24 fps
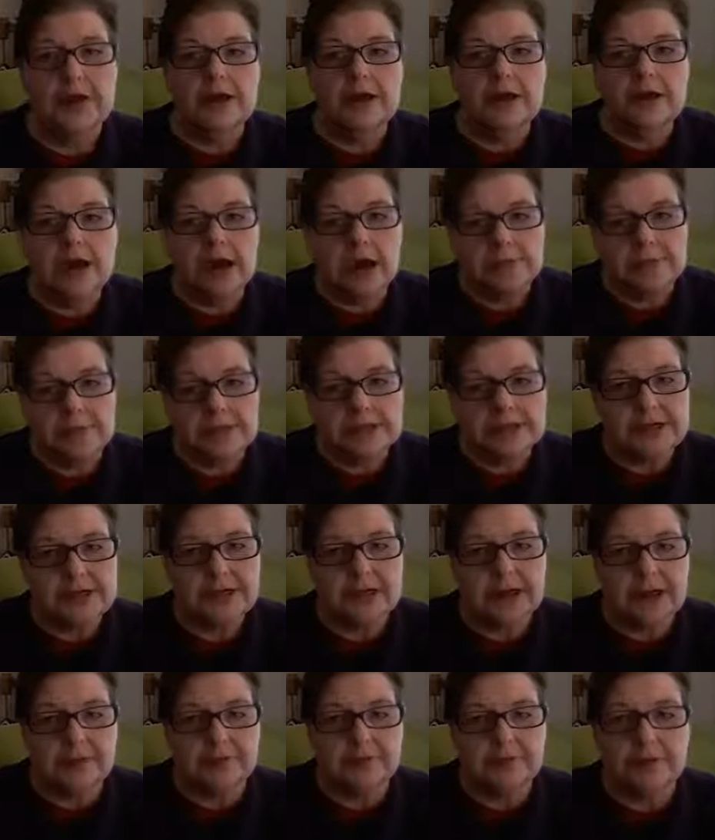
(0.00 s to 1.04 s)
coming
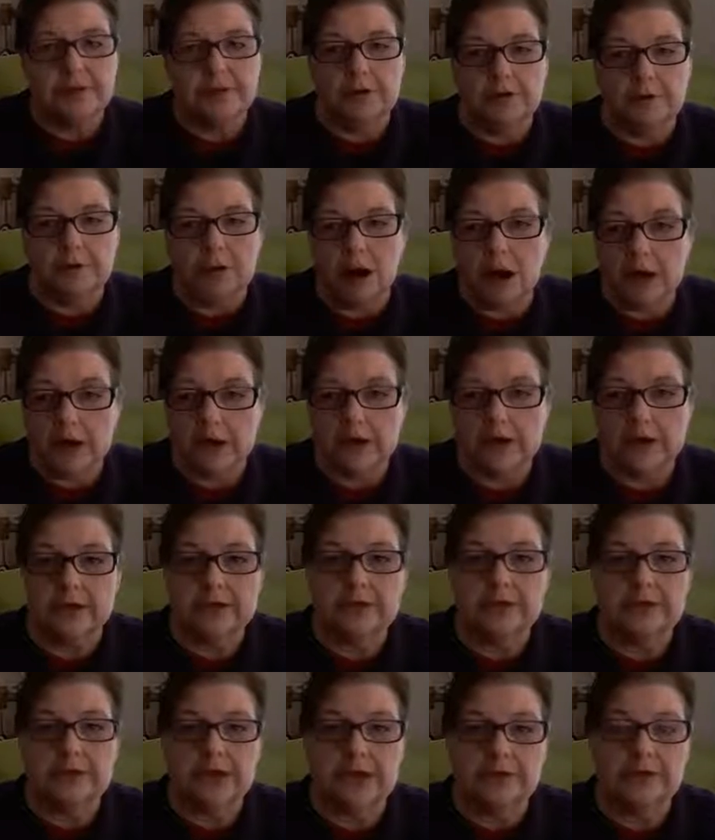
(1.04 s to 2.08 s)
together in Rock Hill,
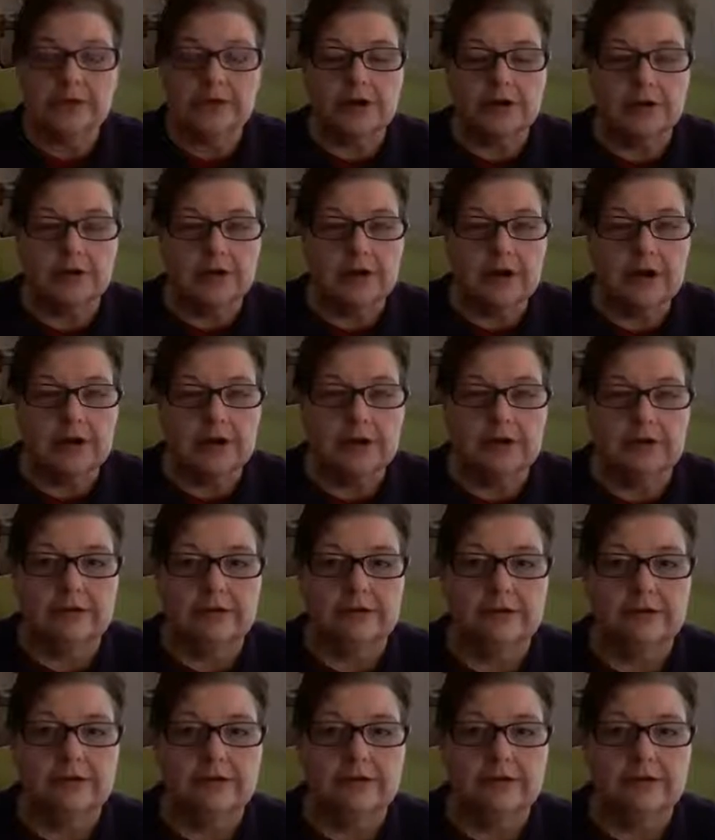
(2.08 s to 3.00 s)
South Carolina,